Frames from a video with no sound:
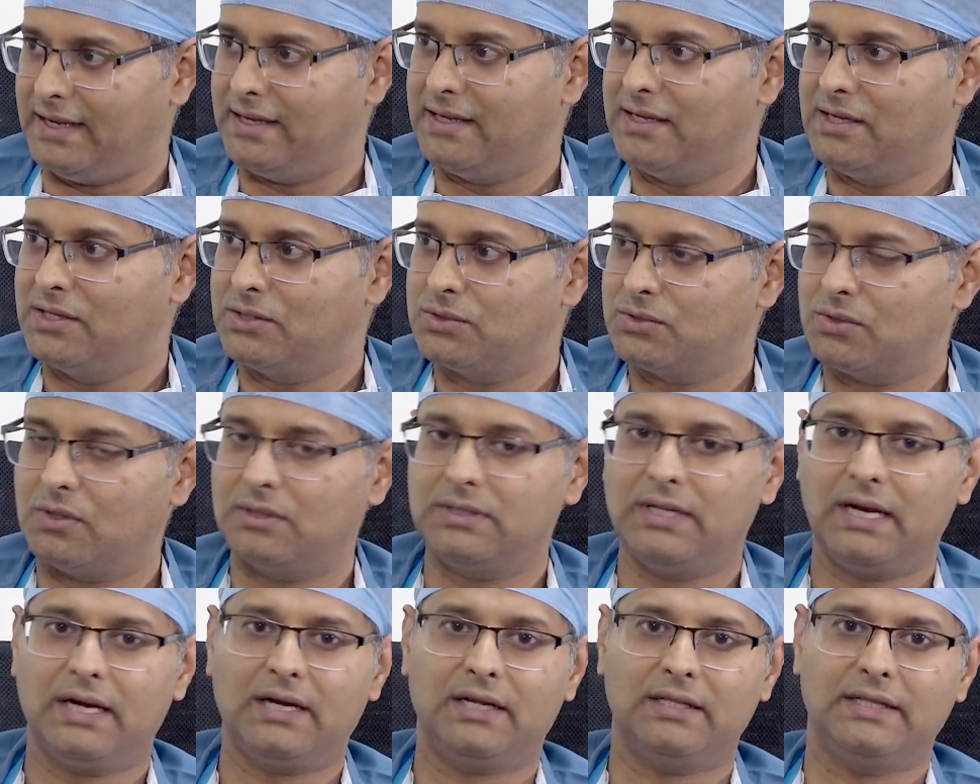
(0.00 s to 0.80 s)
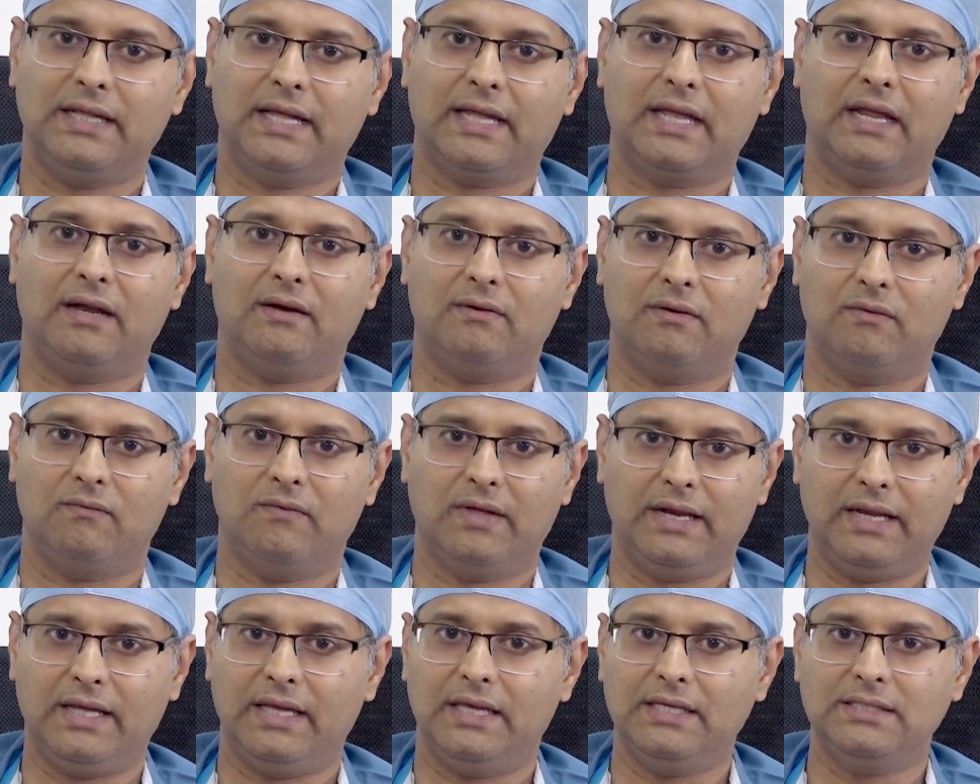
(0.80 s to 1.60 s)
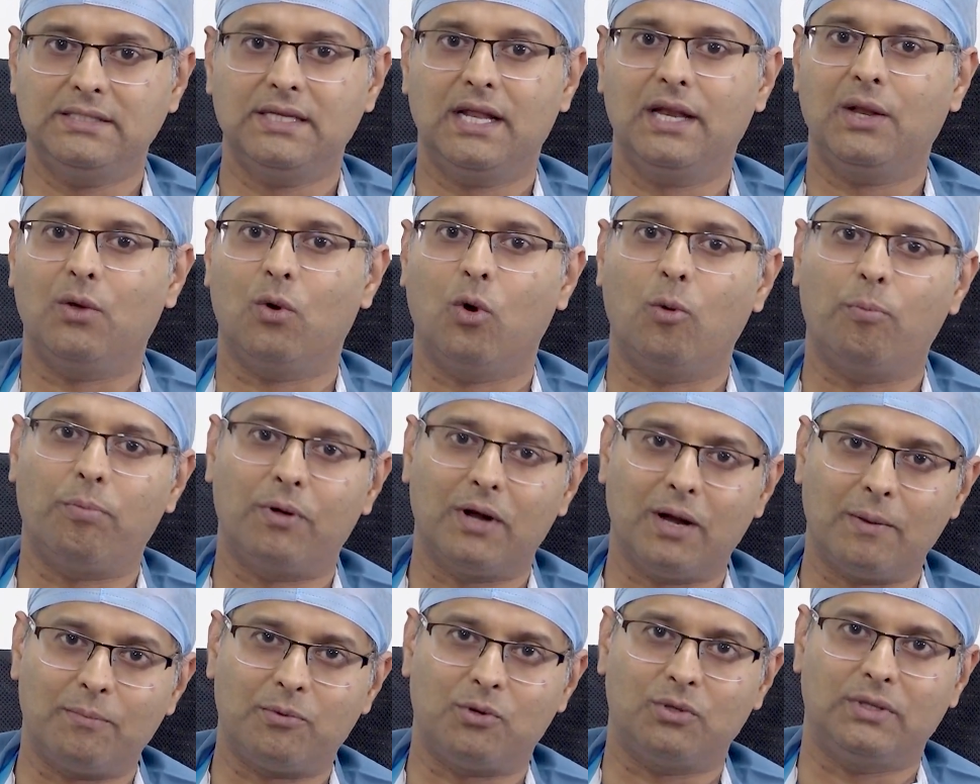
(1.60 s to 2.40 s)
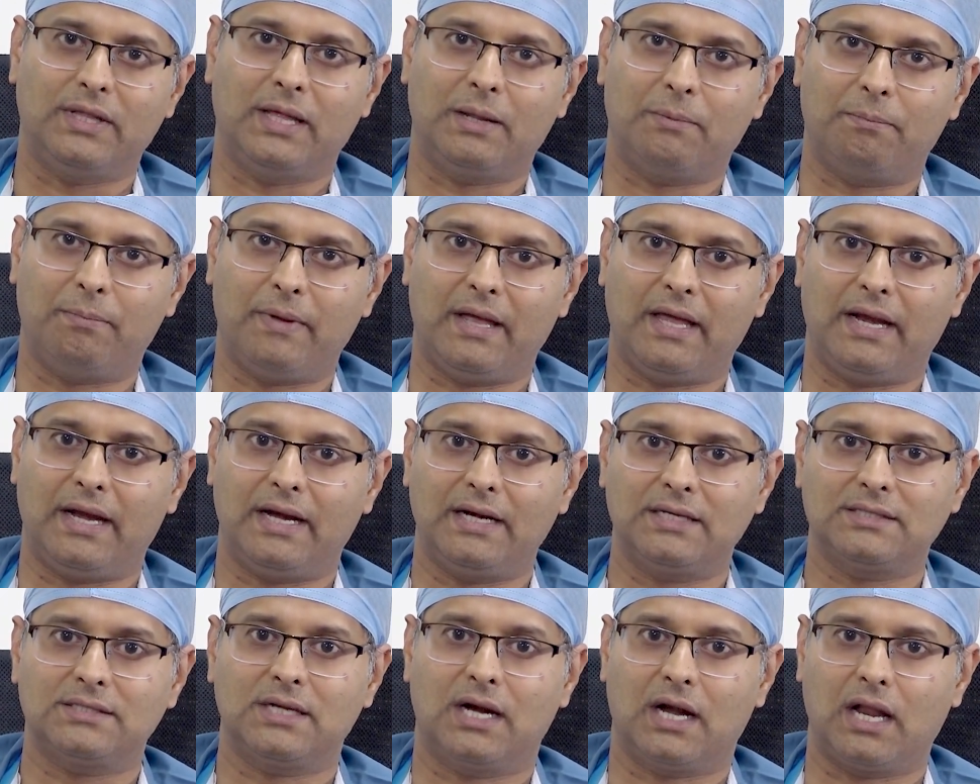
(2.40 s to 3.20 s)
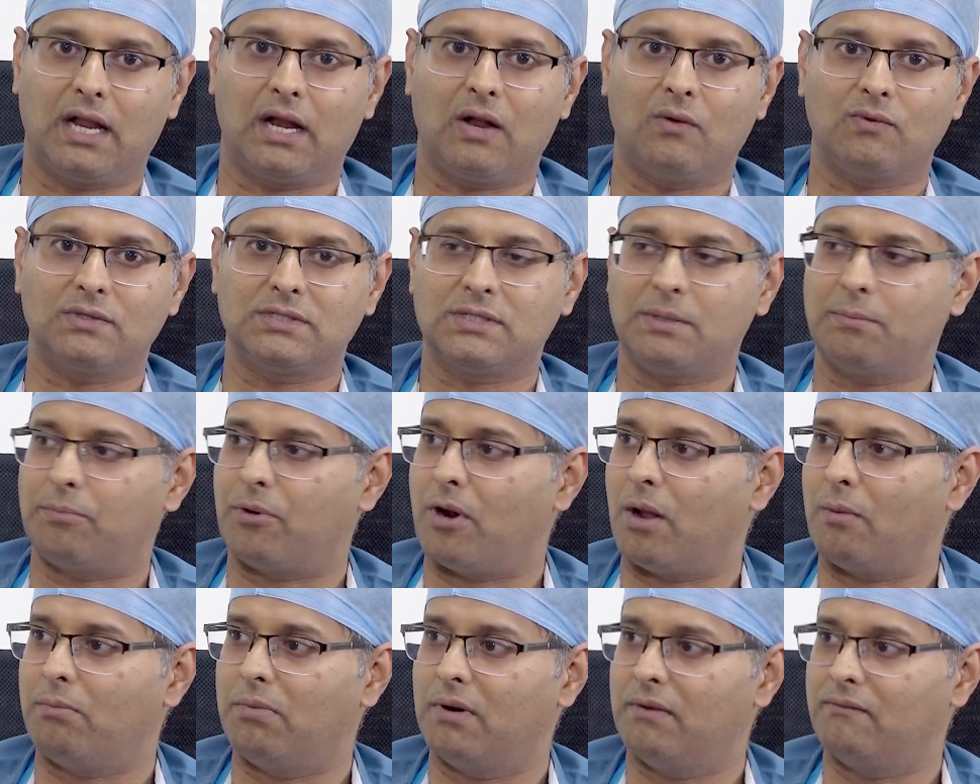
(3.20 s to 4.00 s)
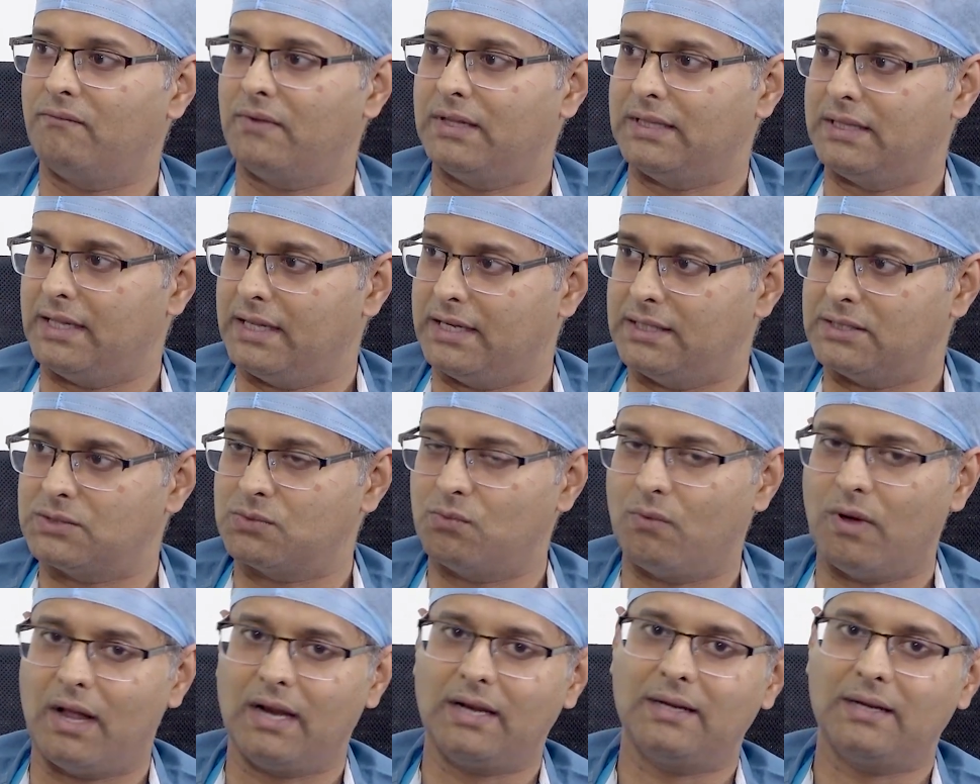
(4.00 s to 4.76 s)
so that they can very easily open up to their parents and announce a problem when there is one.